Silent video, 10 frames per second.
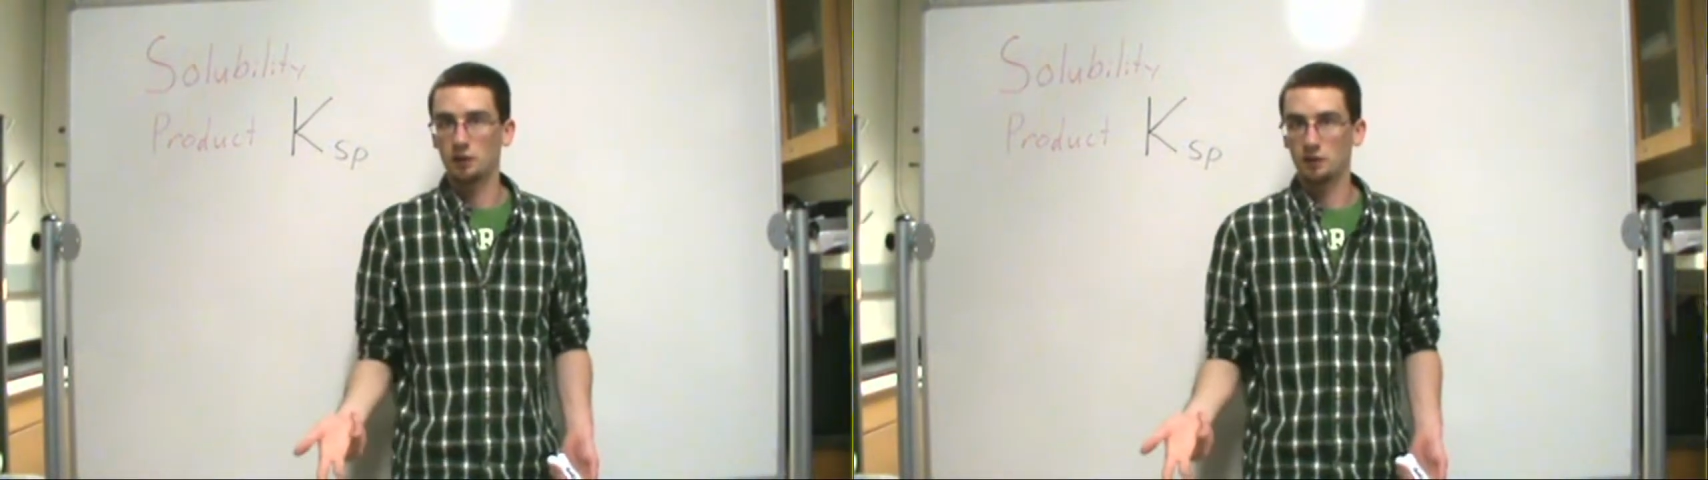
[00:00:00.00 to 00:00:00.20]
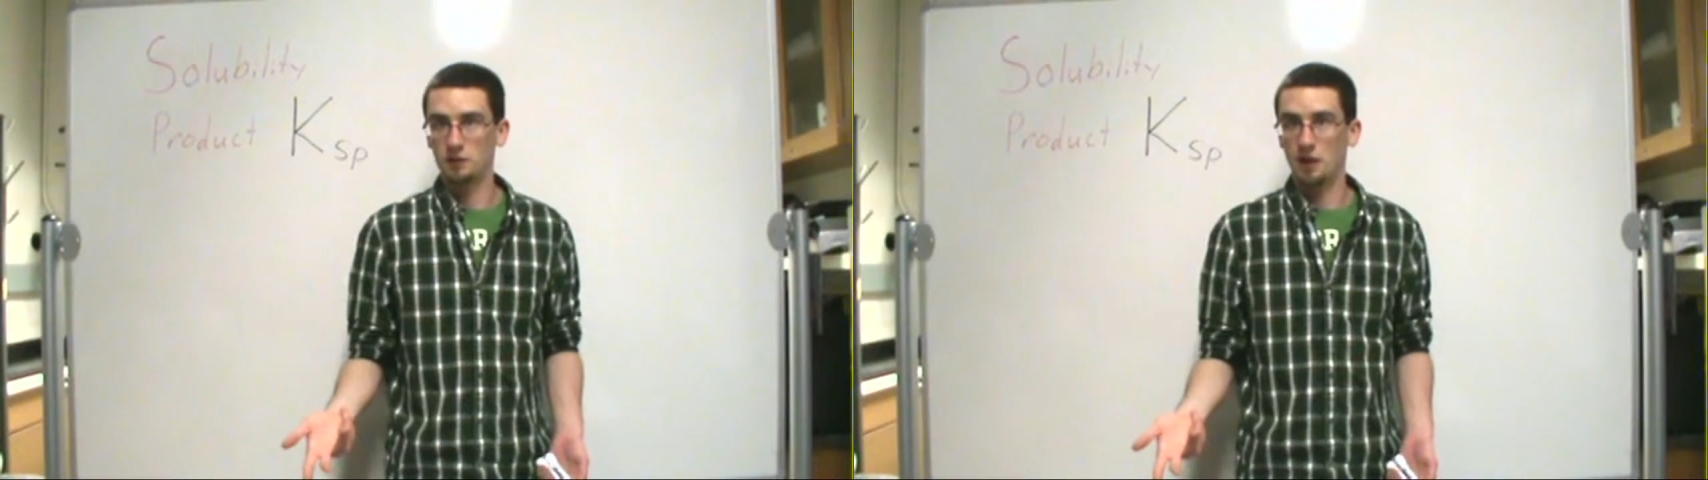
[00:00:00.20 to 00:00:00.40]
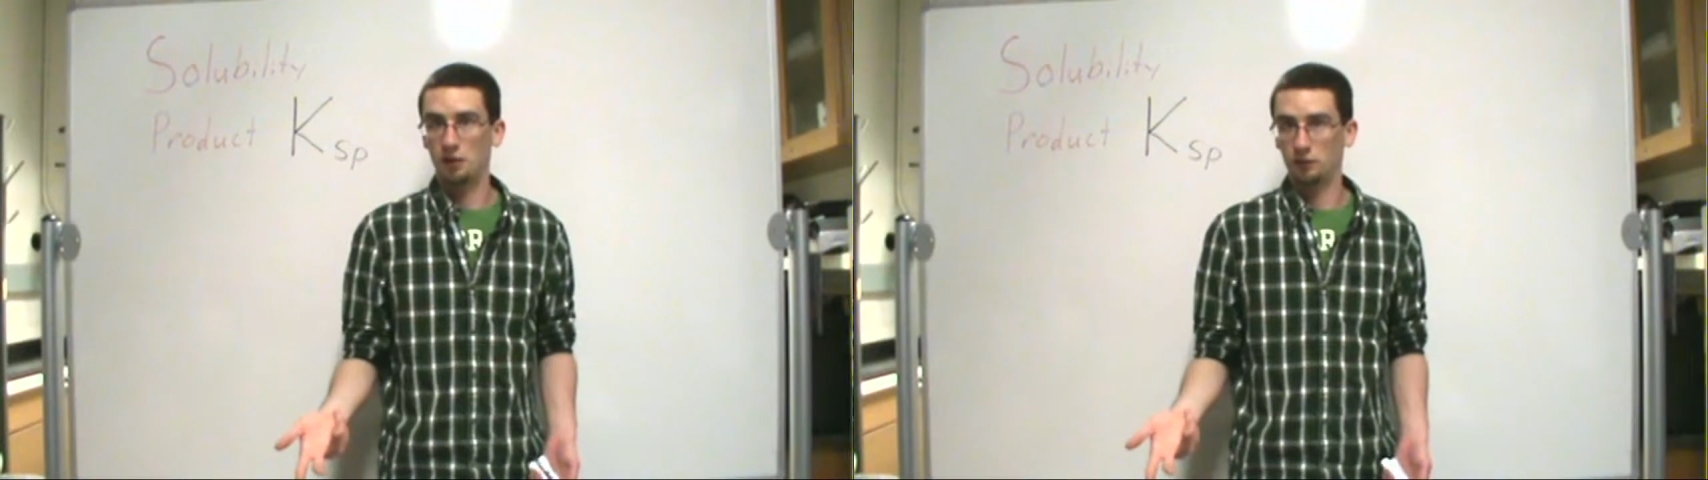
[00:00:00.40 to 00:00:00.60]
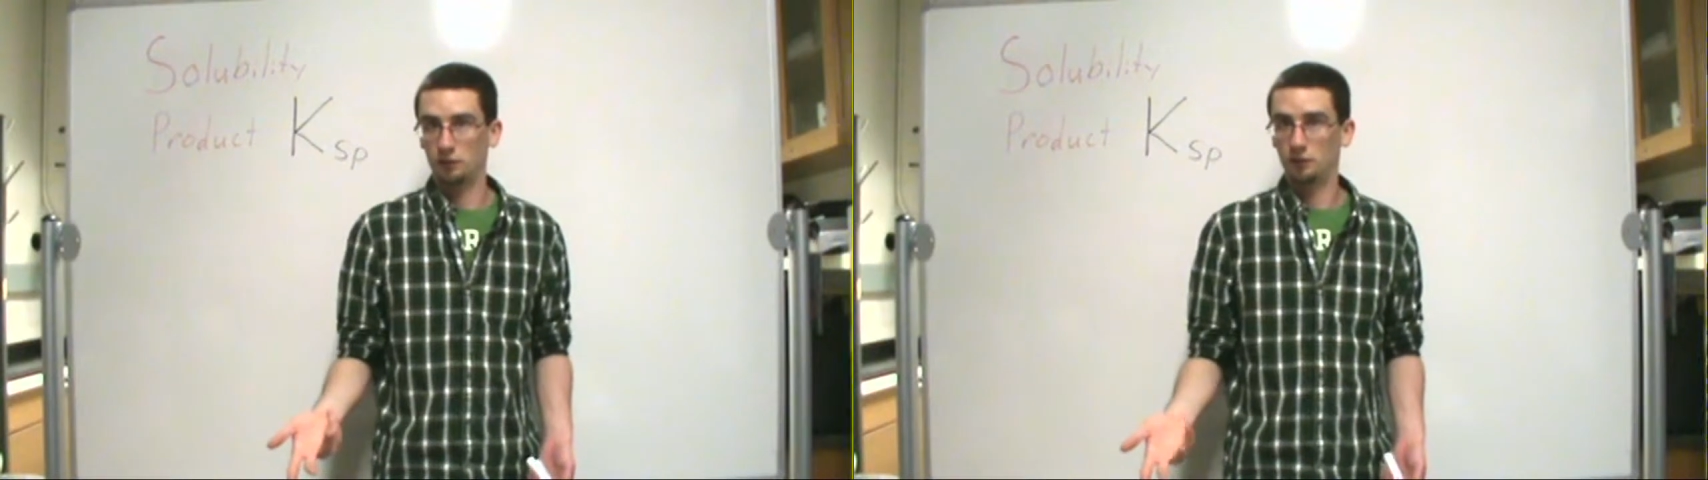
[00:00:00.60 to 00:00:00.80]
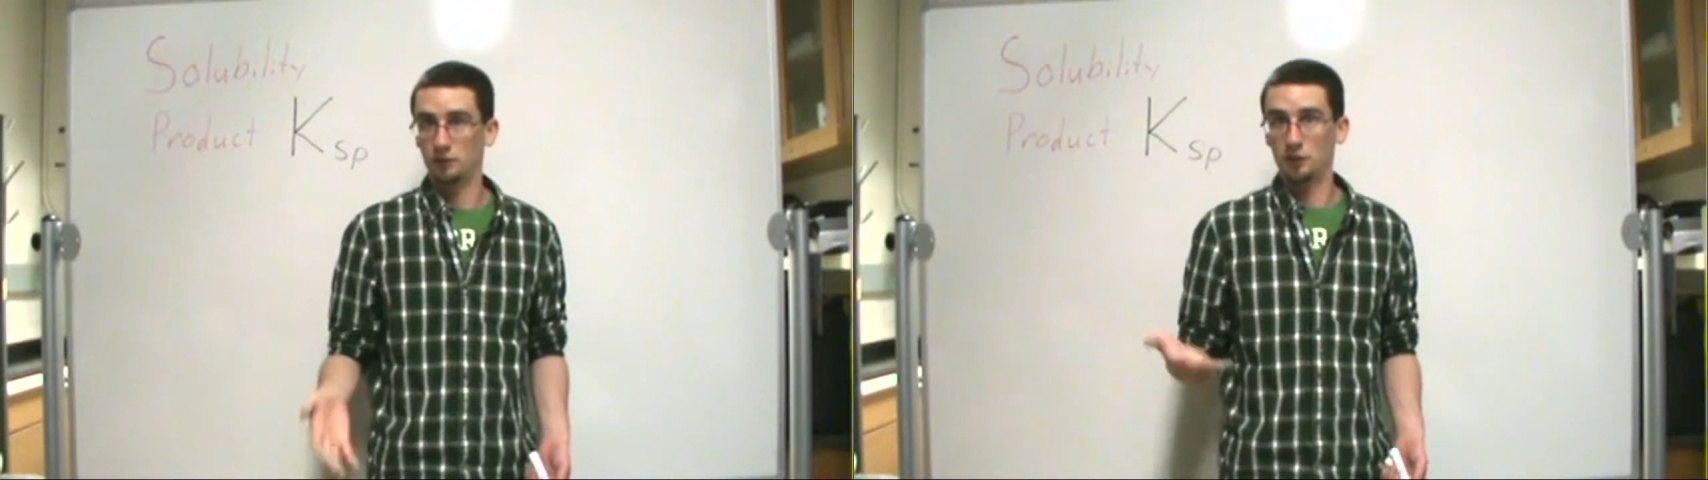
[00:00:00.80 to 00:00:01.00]
a
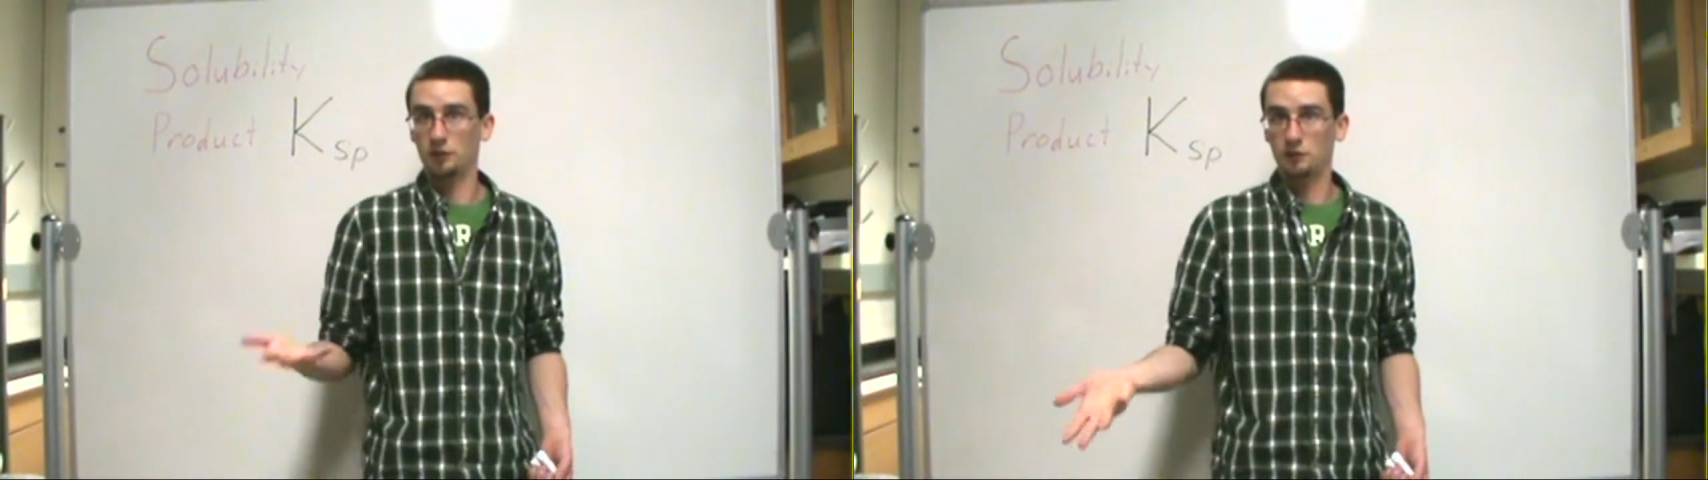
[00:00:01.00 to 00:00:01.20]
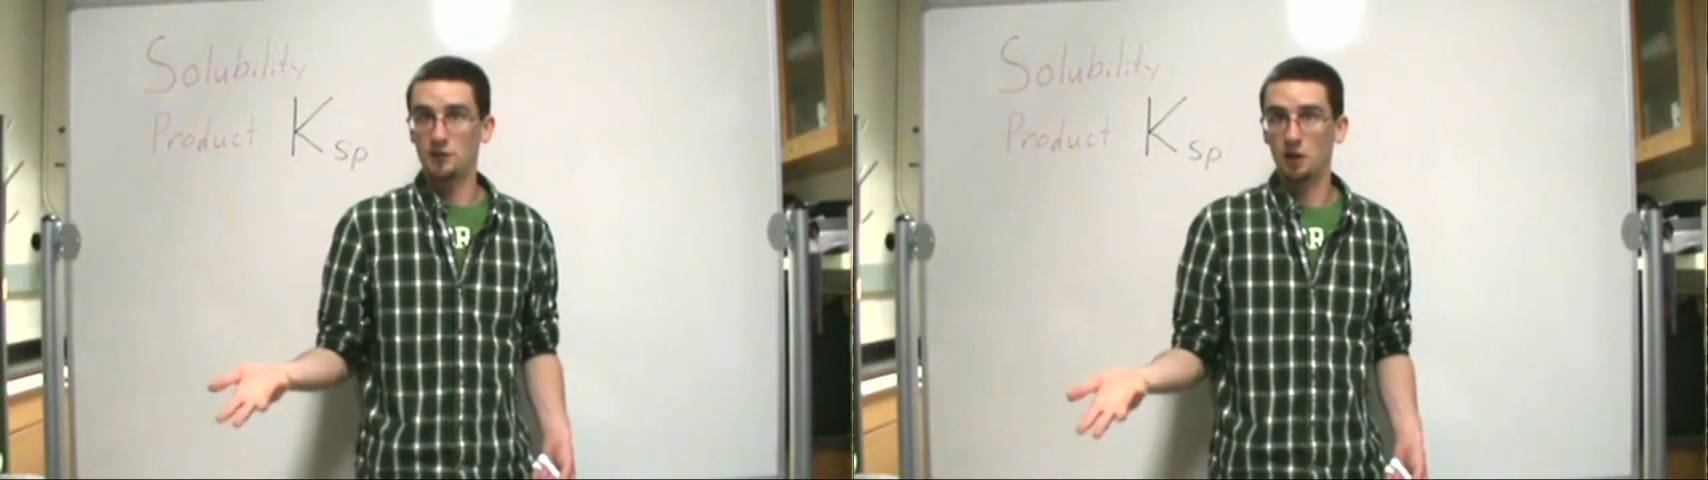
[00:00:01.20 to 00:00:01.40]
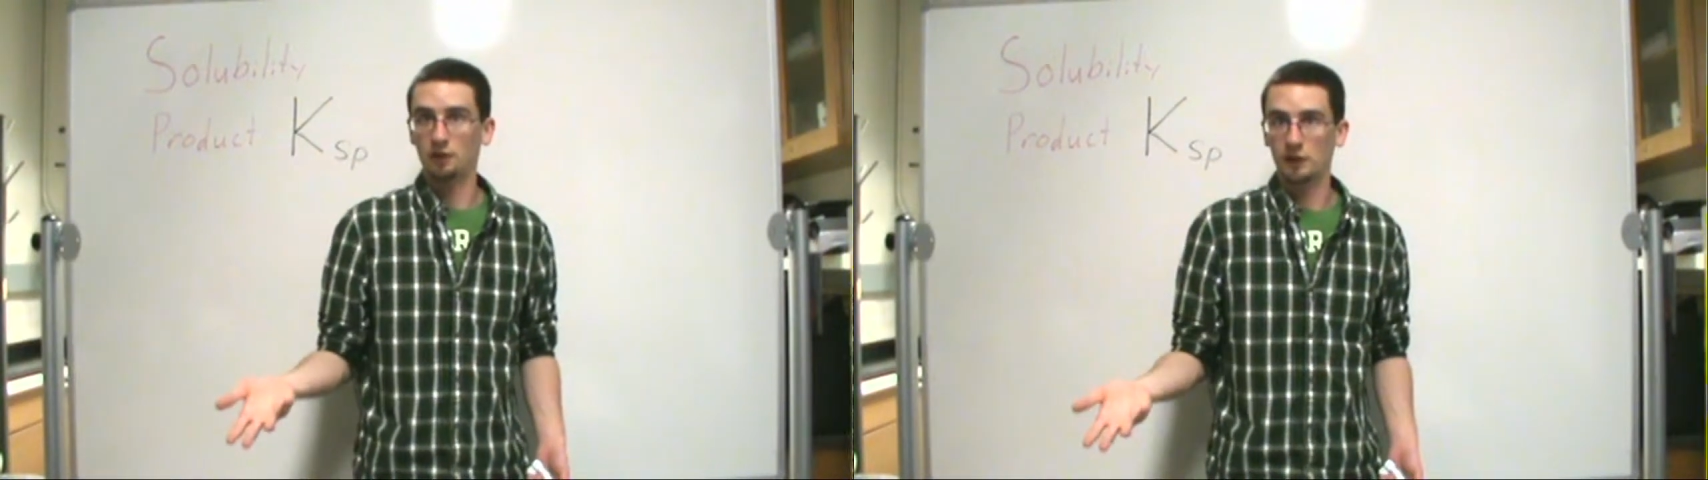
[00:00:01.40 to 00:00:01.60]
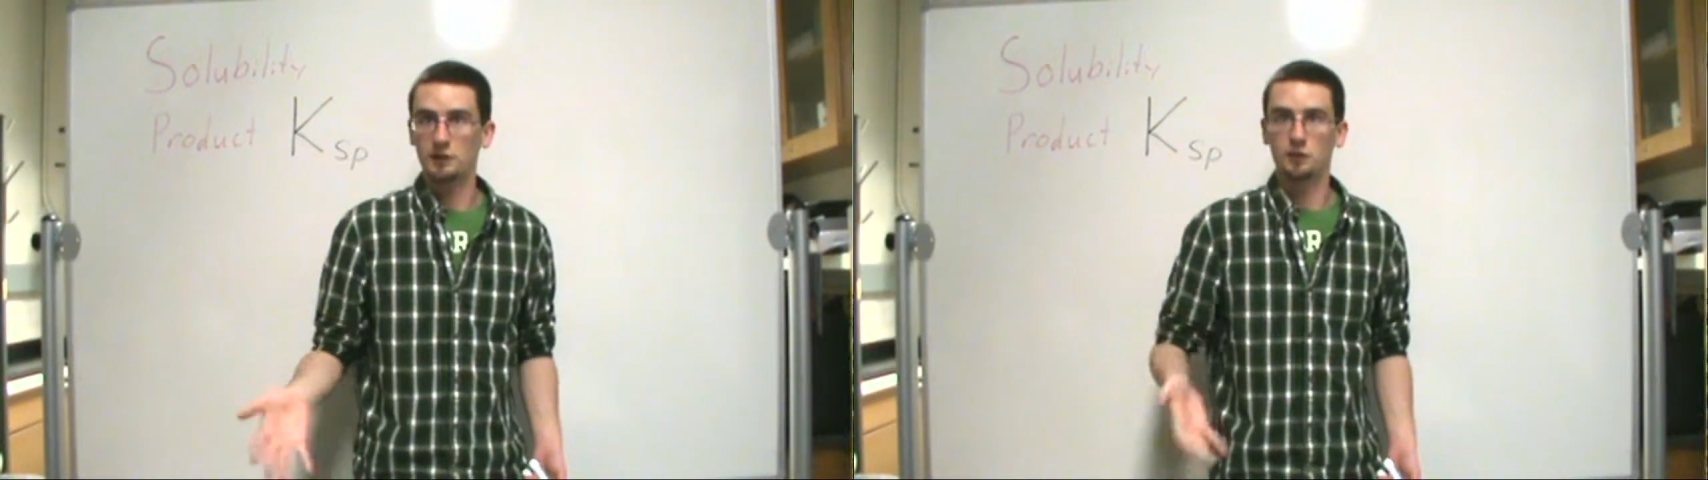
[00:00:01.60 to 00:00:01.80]
solvent,